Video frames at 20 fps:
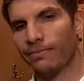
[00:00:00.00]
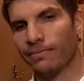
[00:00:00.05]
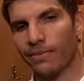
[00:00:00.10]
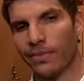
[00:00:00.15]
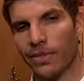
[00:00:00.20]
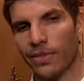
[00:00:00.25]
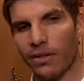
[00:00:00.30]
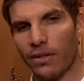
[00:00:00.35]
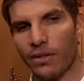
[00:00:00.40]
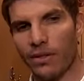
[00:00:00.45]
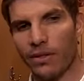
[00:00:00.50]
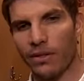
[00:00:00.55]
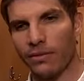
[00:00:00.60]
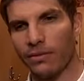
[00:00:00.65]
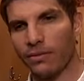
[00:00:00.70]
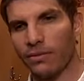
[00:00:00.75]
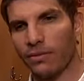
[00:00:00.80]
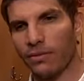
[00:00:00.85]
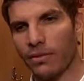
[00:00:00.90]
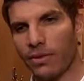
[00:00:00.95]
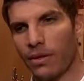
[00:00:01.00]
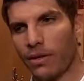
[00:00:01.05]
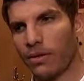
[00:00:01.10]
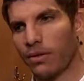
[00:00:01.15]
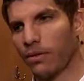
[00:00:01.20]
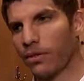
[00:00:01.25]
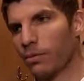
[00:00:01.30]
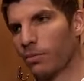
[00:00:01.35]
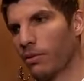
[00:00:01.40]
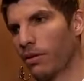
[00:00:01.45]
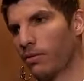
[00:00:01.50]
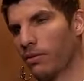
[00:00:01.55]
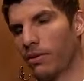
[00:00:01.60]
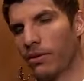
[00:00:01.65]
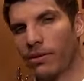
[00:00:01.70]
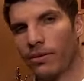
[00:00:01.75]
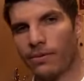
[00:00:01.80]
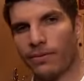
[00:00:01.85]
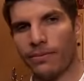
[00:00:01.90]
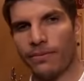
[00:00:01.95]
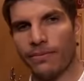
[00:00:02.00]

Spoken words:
It's hard to explain right now.